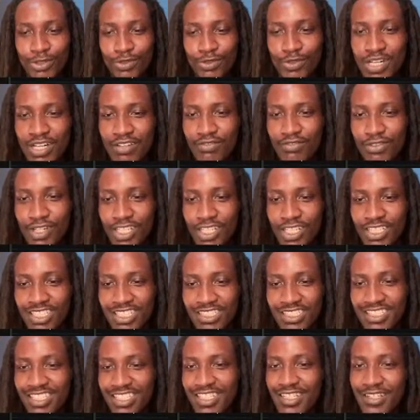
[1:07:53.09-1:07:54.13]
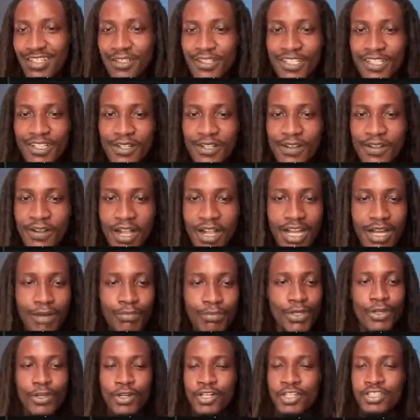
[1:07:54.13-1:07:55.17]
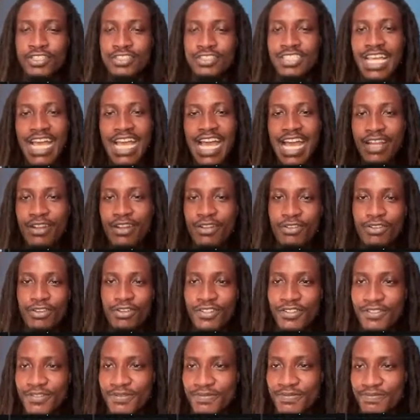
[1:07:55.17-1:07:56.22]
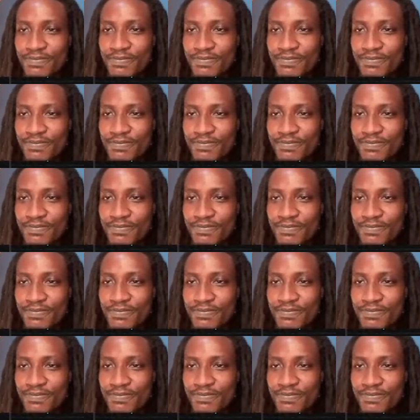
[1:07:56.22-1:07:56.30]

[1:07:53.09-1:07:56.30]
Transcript: to avoid it, because I don't know.